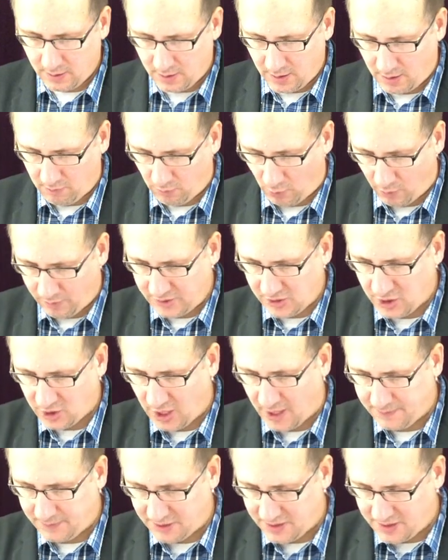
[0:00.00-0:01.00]
In Romans
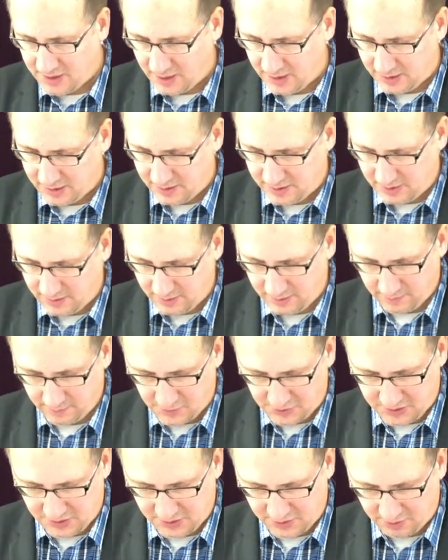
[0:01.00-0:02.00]
chapter 6,
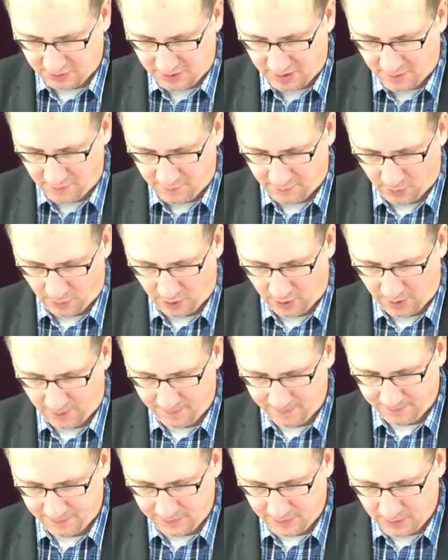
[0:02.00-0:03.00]
verses 3 and 4.
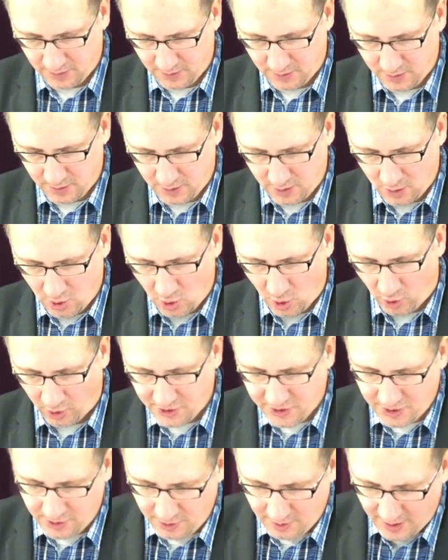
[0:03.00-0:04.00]
Or
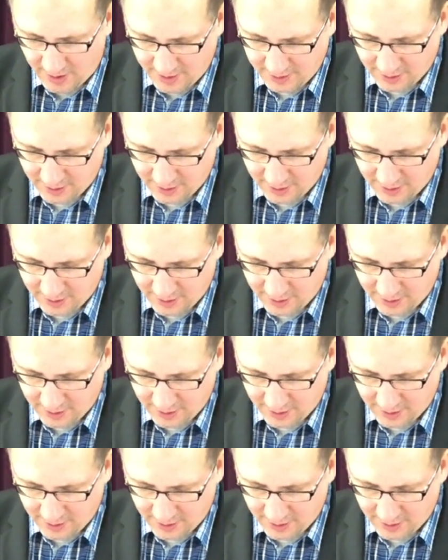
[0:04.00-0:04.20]
do you not